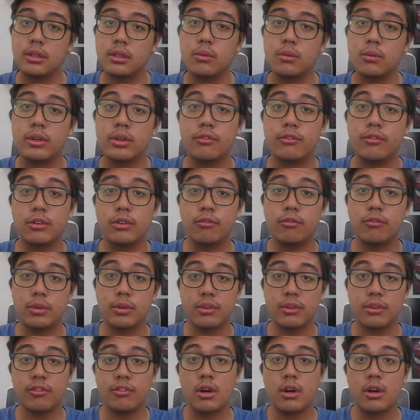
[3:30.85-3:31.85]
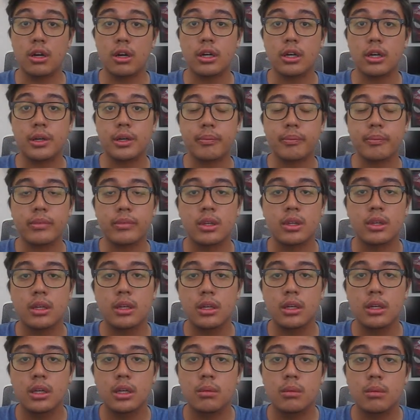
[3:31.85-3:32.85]
when viewed from afar.
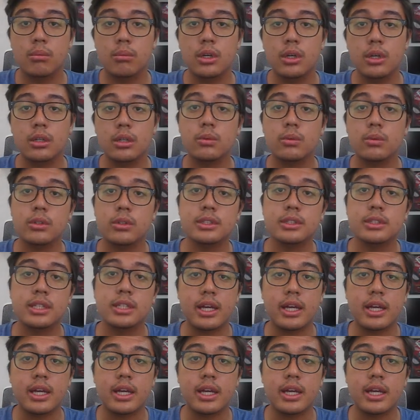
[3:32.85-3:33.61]
But once